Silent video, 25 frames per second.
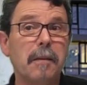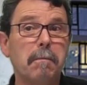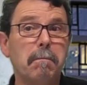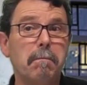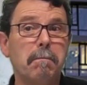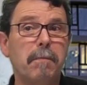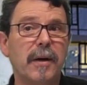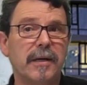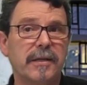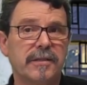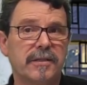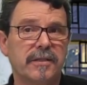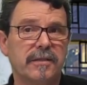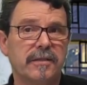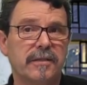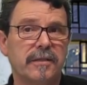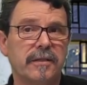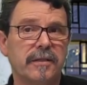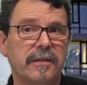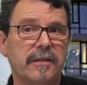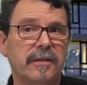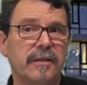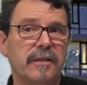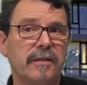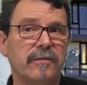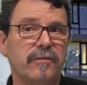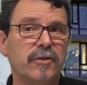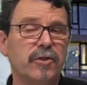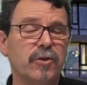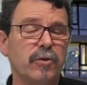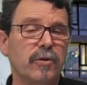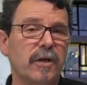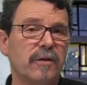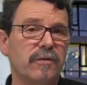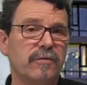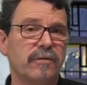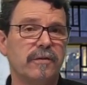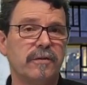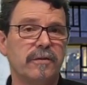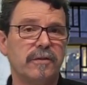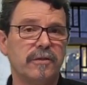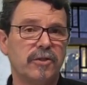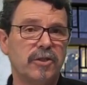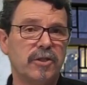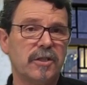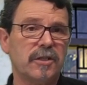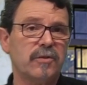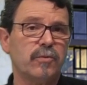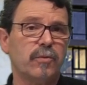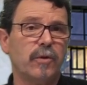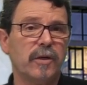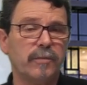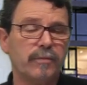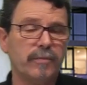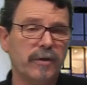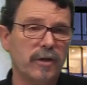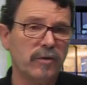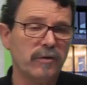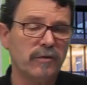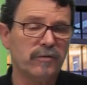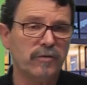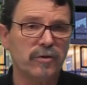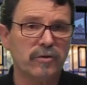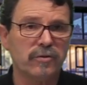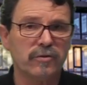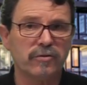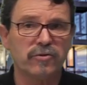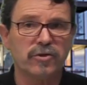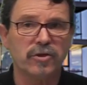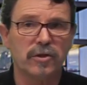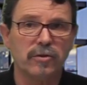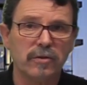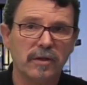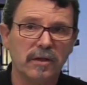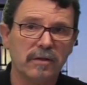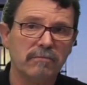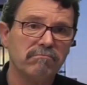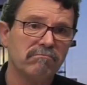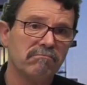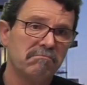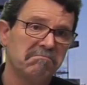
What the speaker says: but we do have just one powerful controller,